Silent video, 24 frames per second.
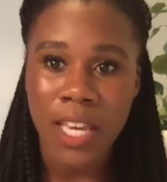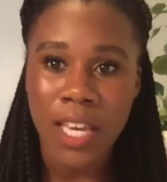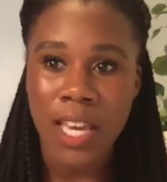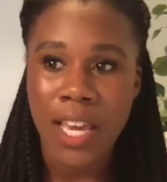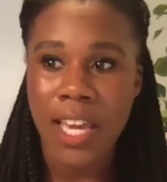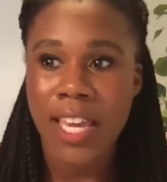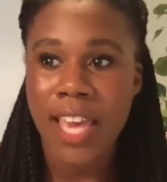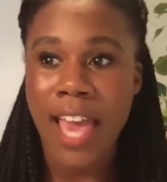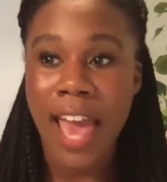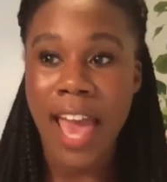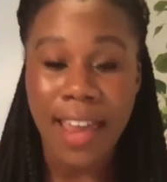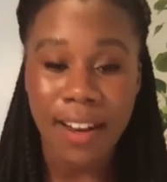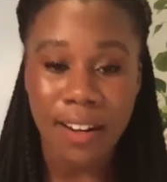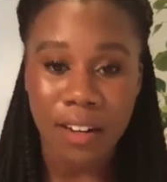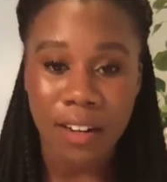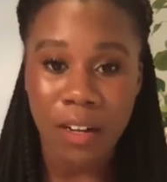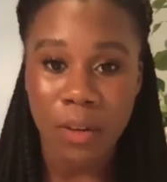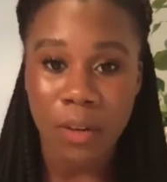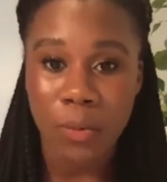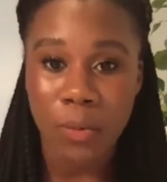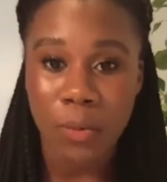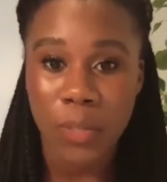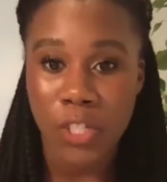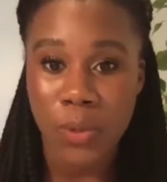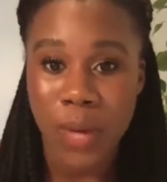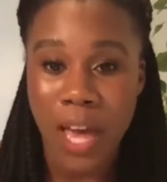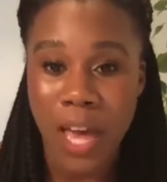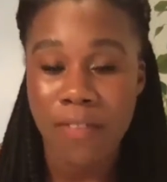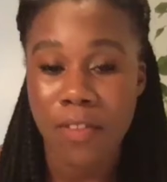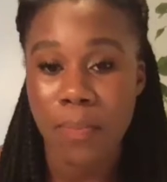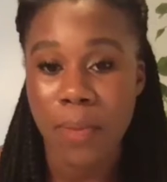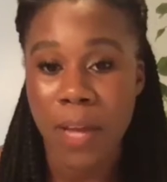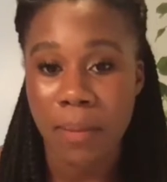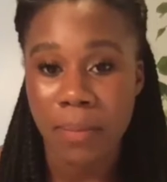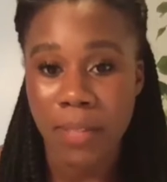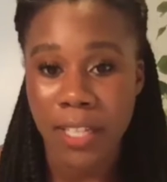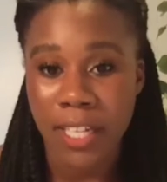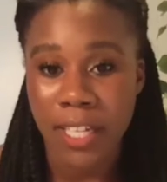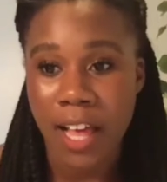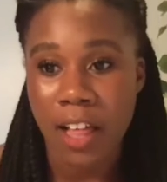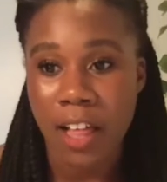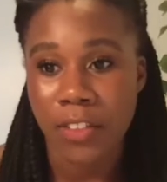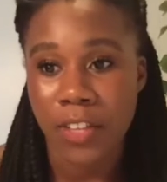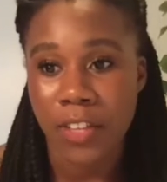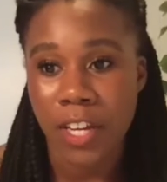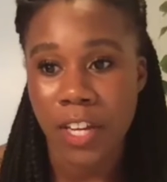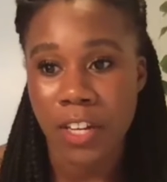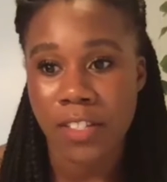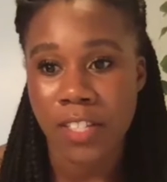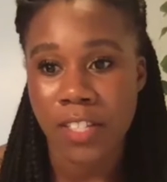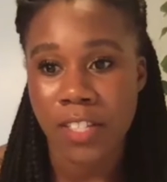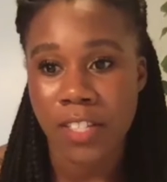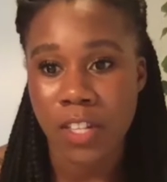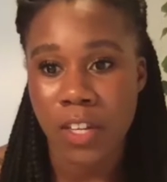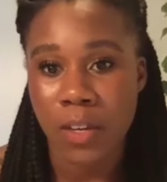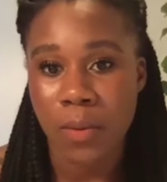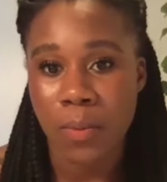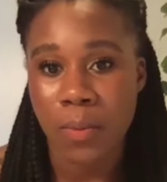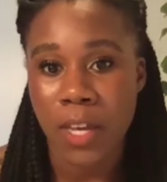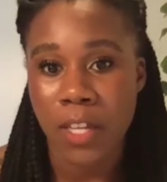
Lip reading: In Canada, we do have a public healthcare system,